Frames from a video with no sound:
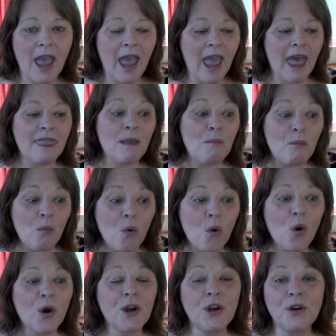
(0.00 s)
And the
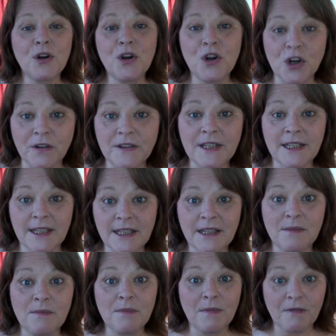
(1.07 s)
more your nervous
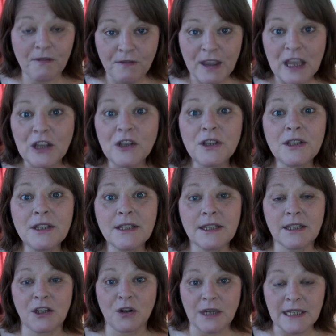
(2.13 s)
system
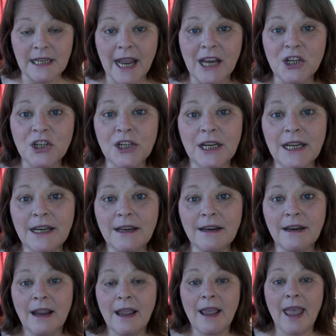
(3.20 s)
feels your
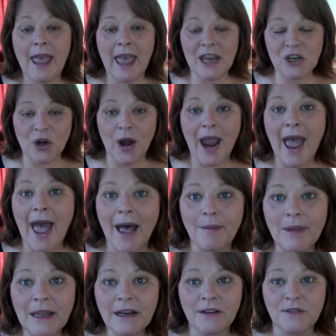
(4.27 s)
intention and your
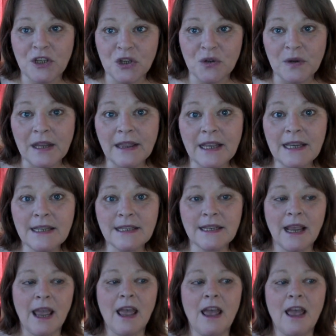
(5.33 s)
habit of doing this,